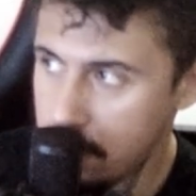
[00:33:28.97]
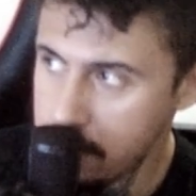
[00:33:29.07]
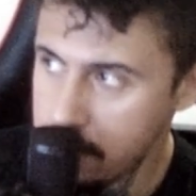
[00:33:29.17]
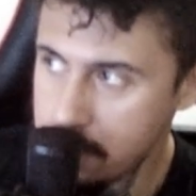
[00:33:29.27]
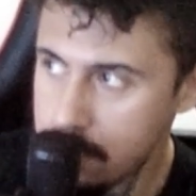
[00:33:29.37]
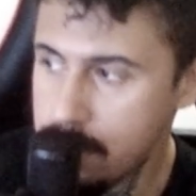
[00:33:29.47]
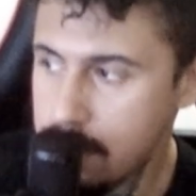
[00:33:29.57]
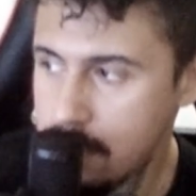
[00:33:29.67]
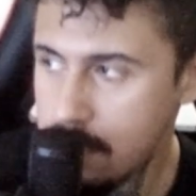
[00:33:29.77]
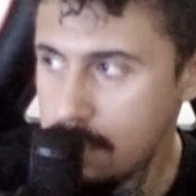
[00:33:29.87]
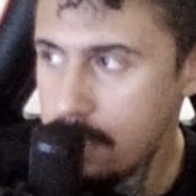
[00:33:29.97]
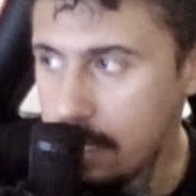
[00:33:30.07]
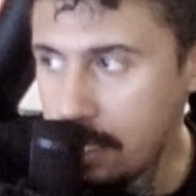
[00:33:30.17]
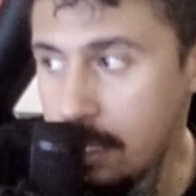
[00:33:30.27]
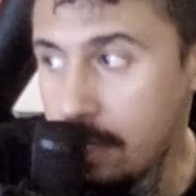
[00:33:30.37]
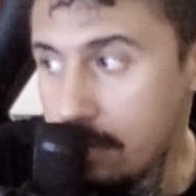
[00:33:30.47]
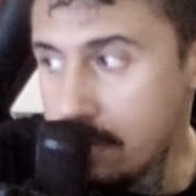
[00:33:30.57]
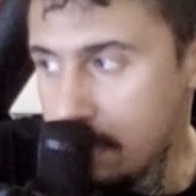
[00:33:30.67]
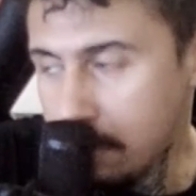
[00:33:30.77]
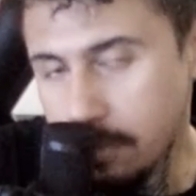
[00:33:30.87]
is in our
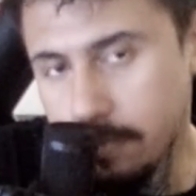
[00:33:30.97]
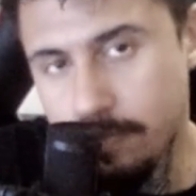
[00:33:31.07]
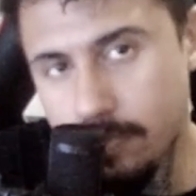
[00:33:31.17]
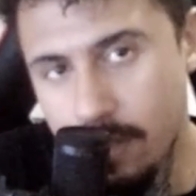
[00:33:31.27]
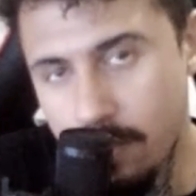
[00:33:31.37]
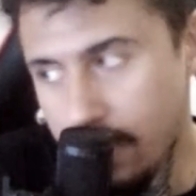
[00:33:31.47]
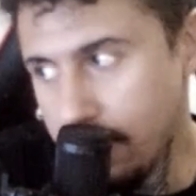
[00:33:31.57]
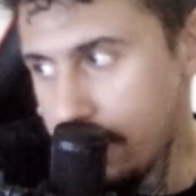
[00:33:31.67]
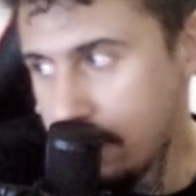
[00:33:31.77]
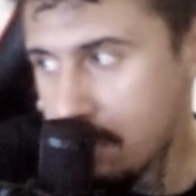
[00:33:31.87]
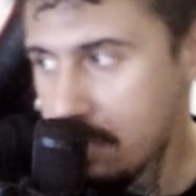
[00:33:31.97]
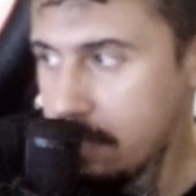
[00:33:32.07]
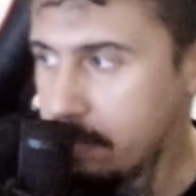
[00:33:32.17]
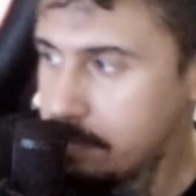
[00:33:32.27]
table, right? Can you see?